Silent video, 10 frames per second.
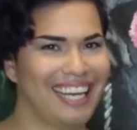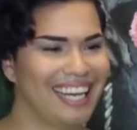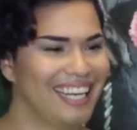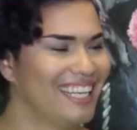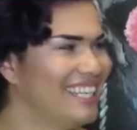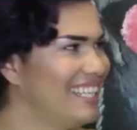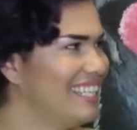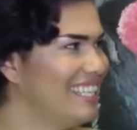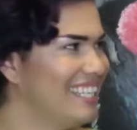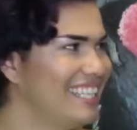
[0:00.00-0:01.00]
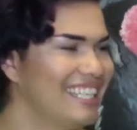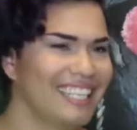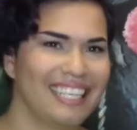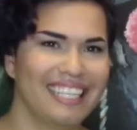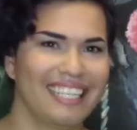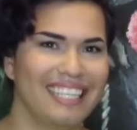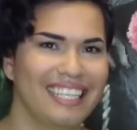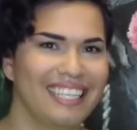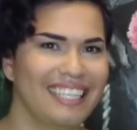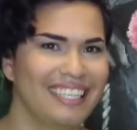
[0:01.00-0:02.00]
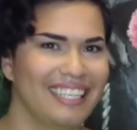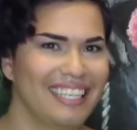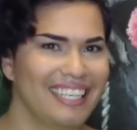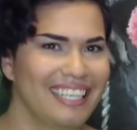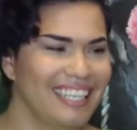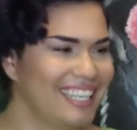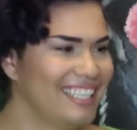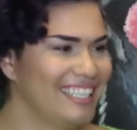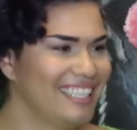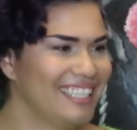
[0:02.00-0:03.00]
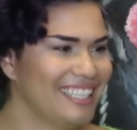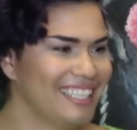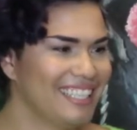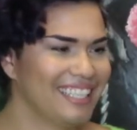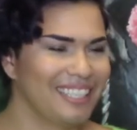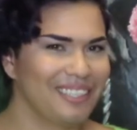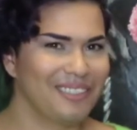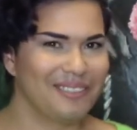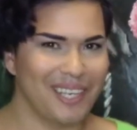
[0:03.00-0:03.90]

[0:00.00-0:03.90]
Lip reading: (silent)